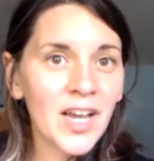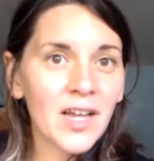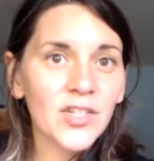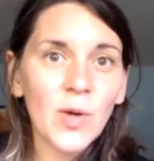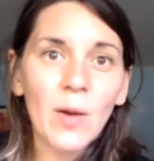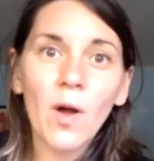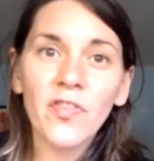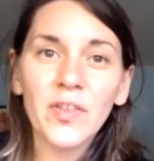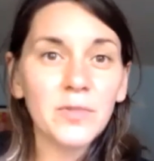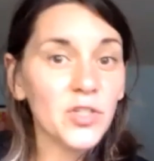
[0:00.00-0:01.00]
Do I
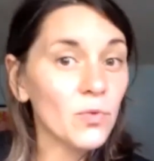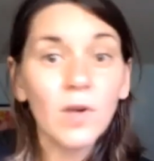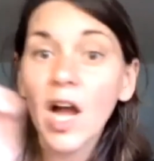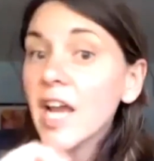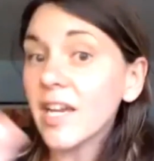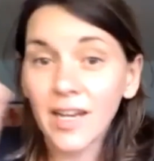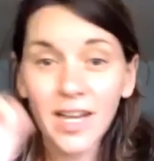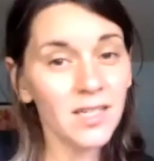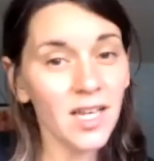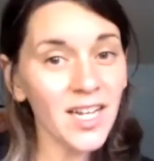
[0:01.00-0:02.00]
want them to write an
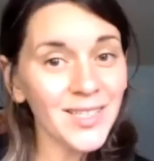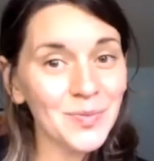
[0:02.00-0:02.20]
essay?